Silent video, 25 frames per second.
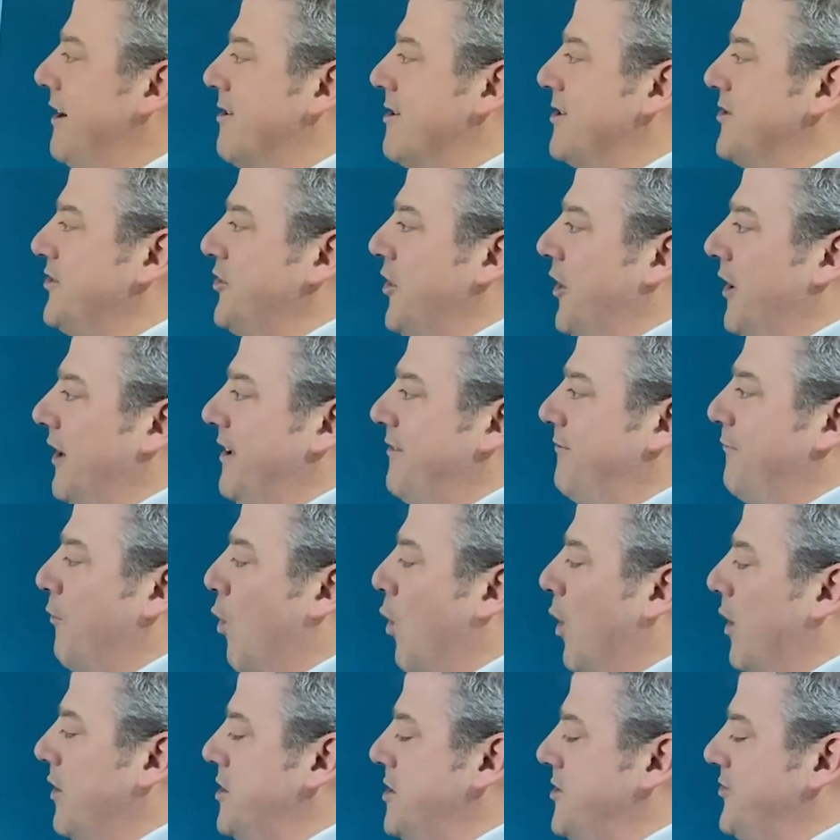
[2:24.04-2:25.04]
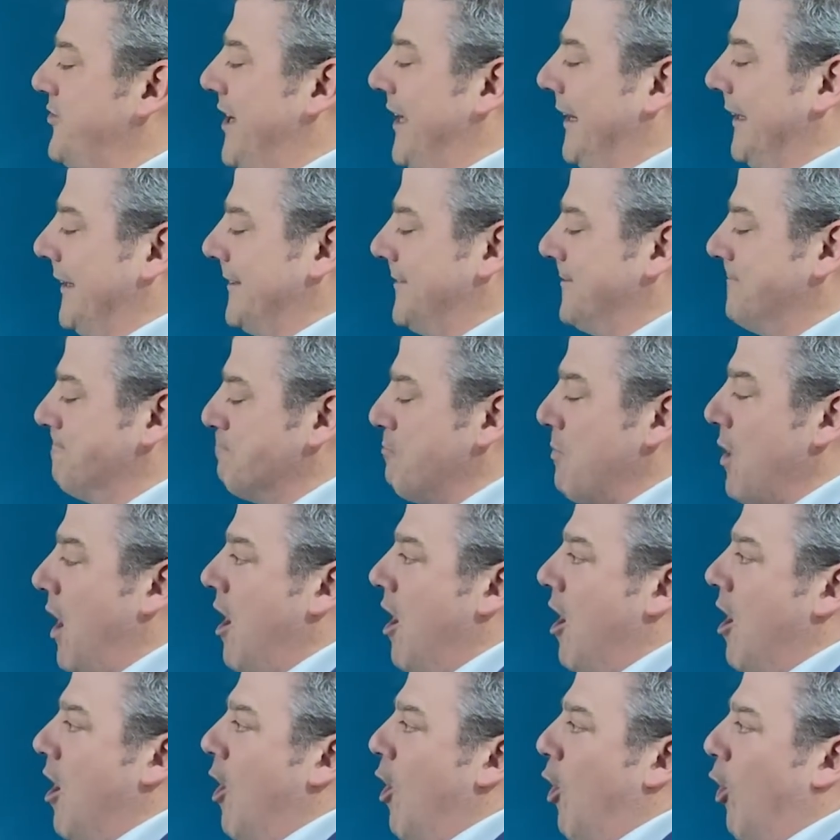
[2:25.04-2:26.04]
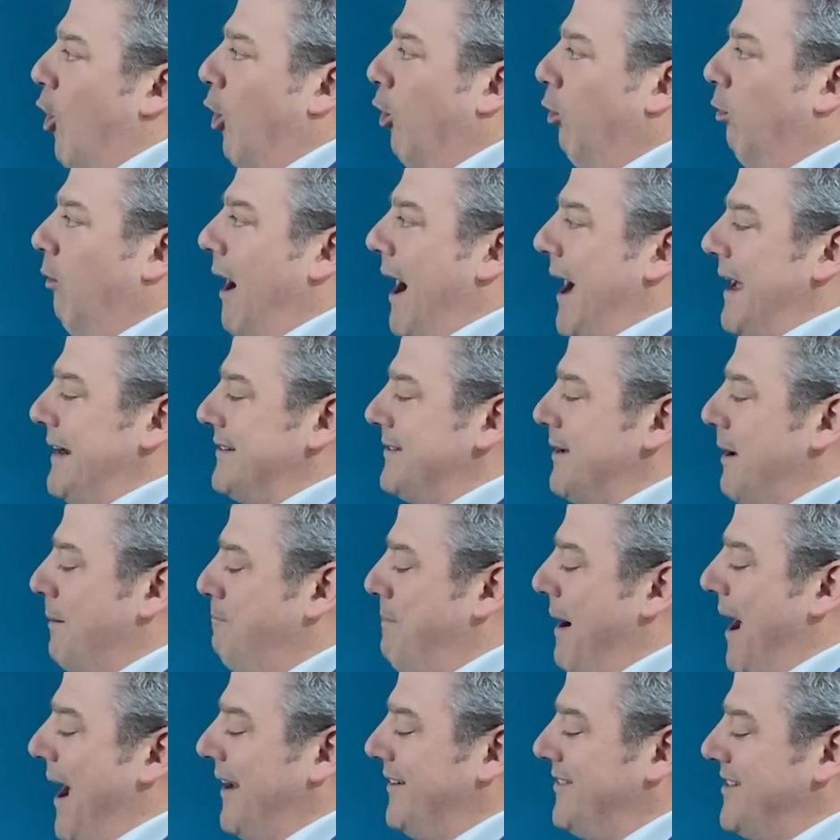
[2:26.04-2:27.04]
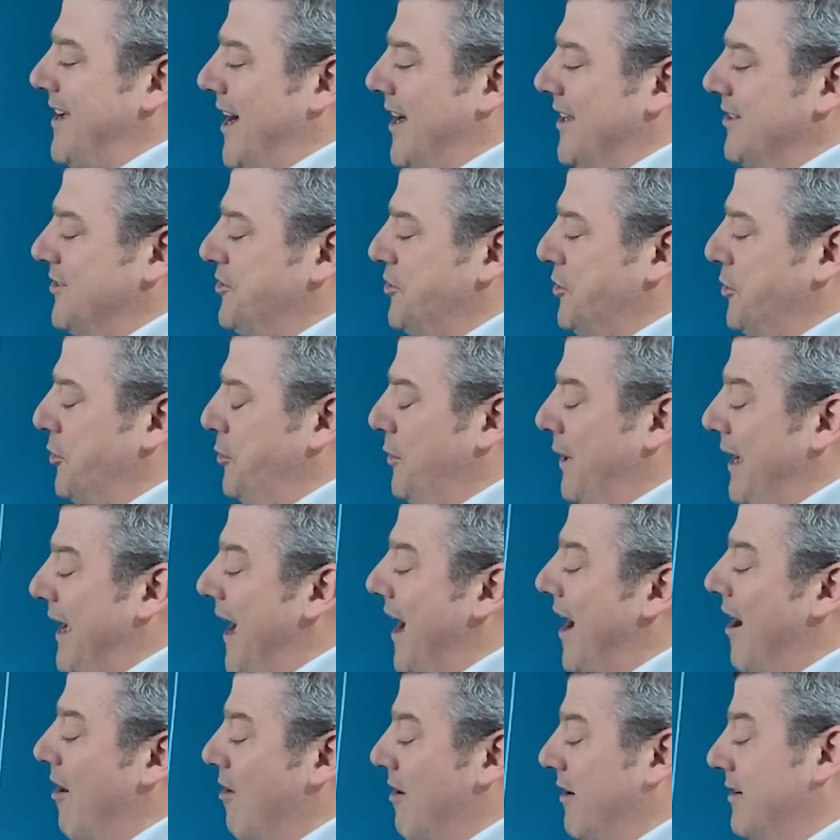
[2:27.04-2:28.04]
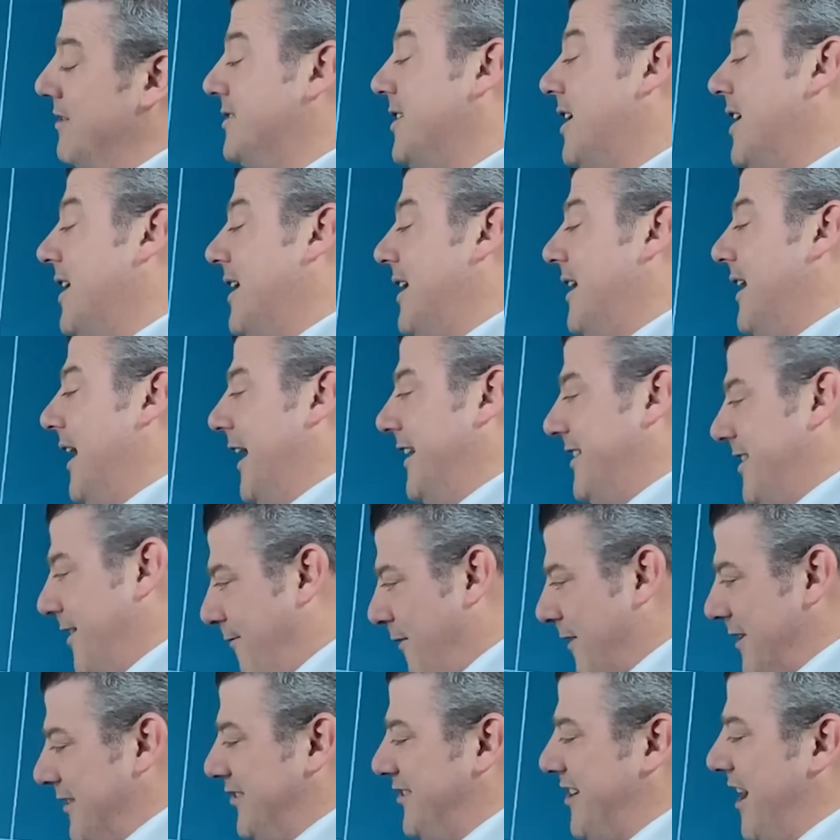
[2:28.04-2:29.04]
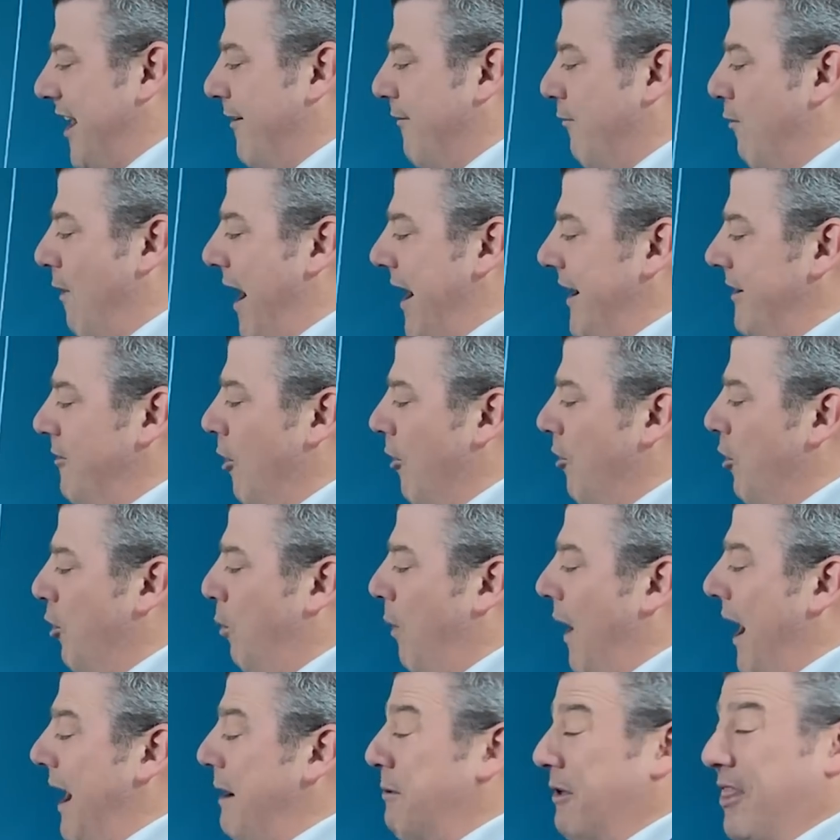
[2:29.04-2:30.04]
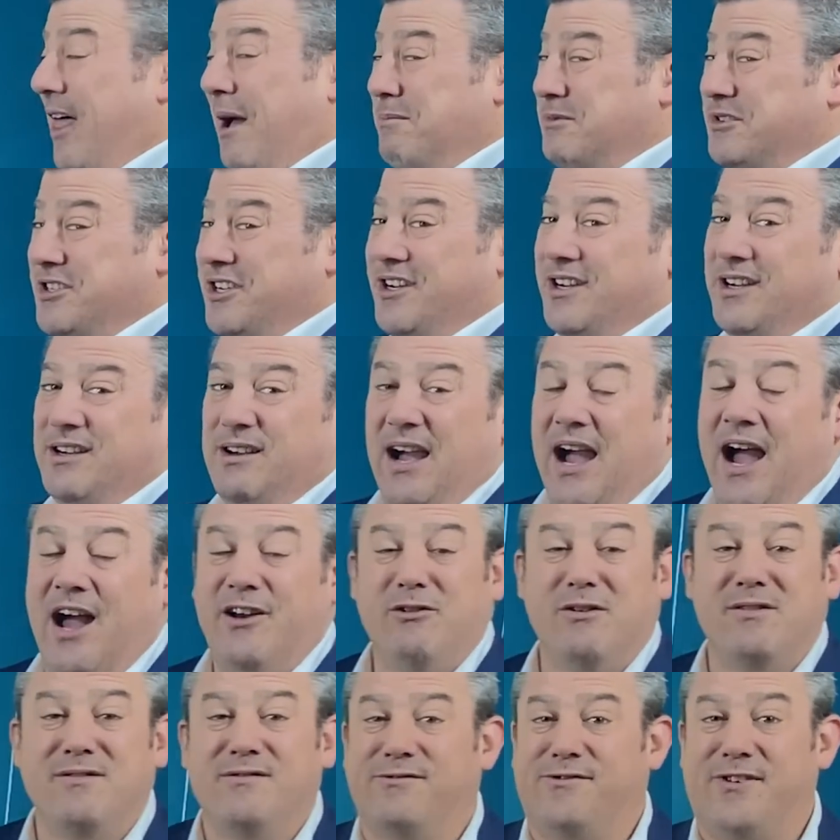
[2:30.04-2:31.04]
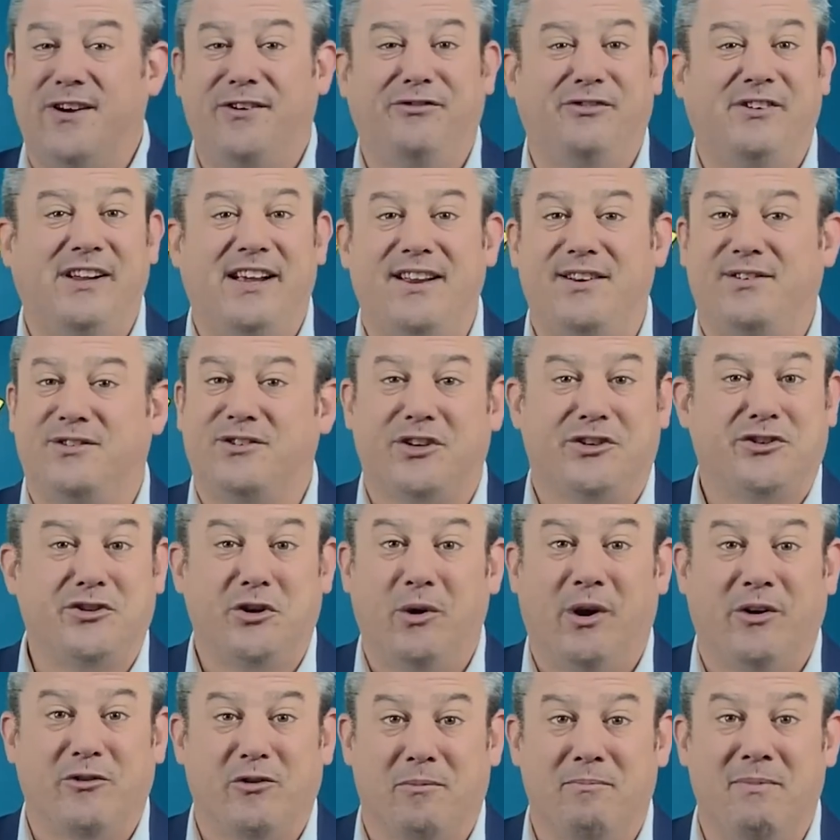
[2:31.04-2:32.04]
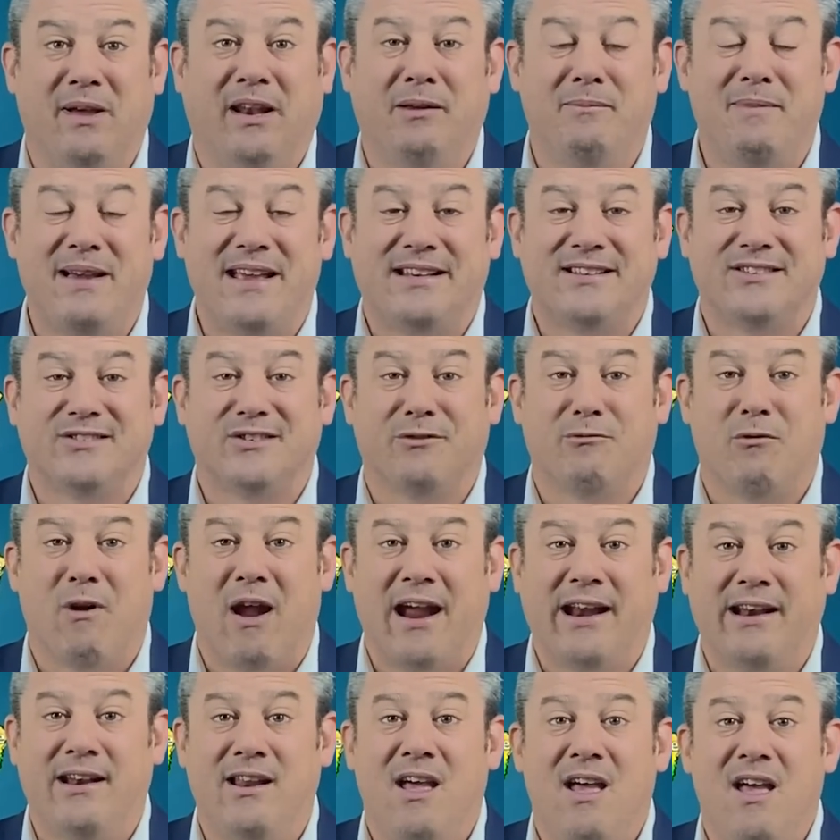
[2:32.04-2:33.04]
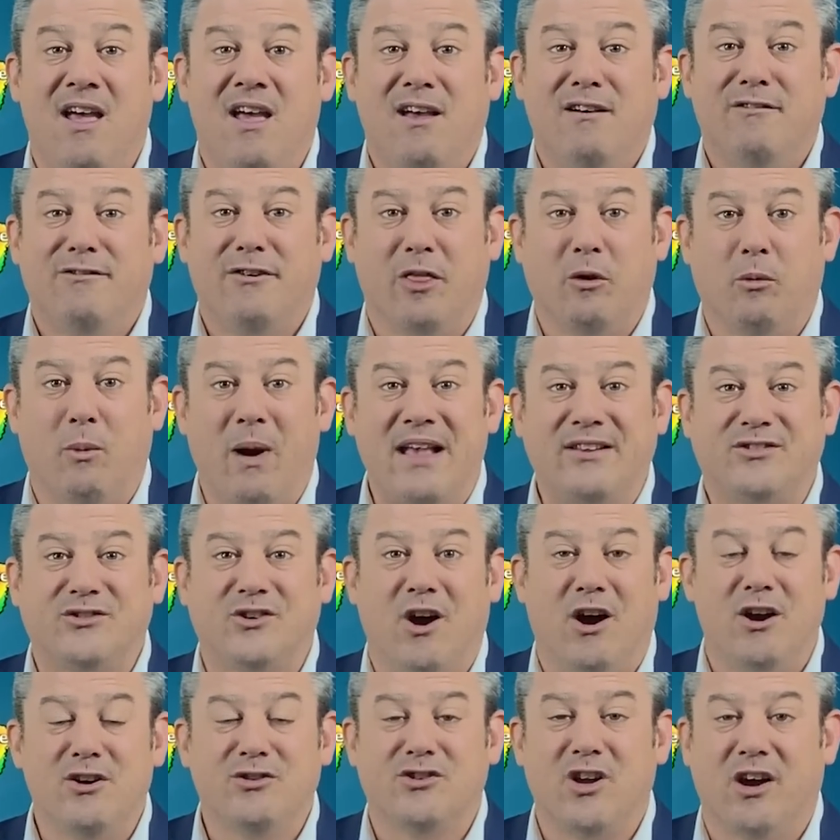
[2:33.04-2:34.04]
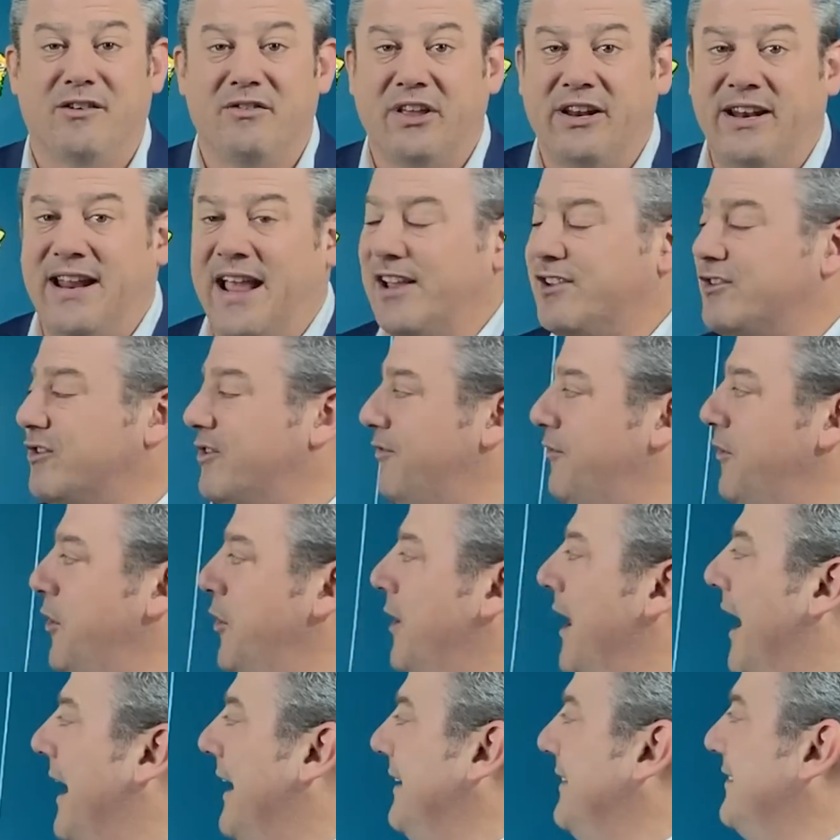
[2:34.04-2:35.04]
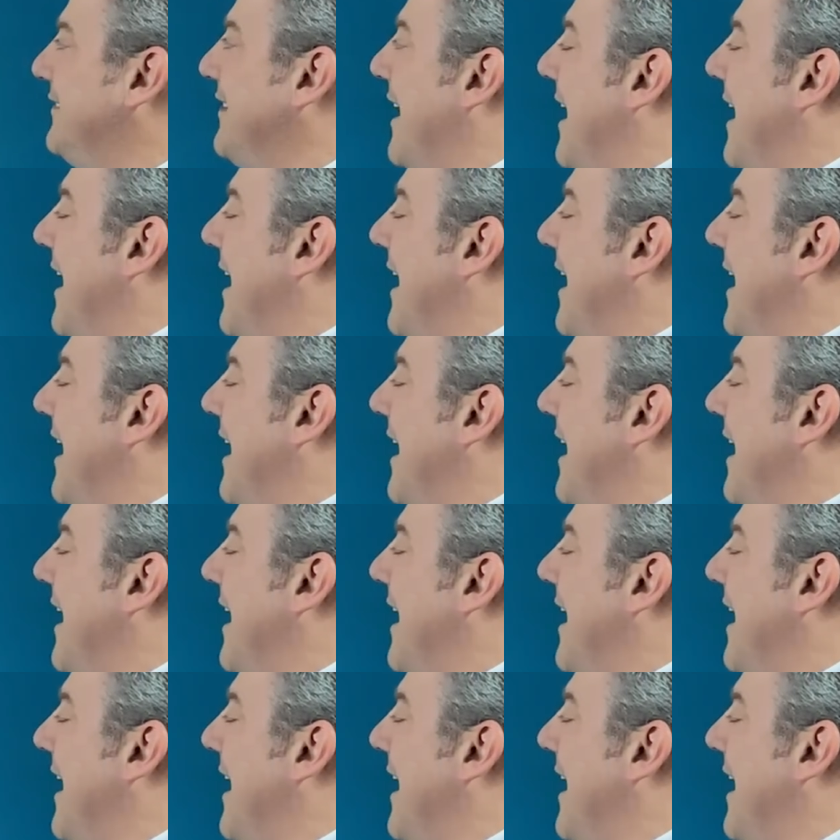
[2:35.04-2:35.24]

and certainly for New Zealand. All right, back down to here and a different set of rain on the way with up to 150 to 200 millimetres of rain for the west coast over the next few days,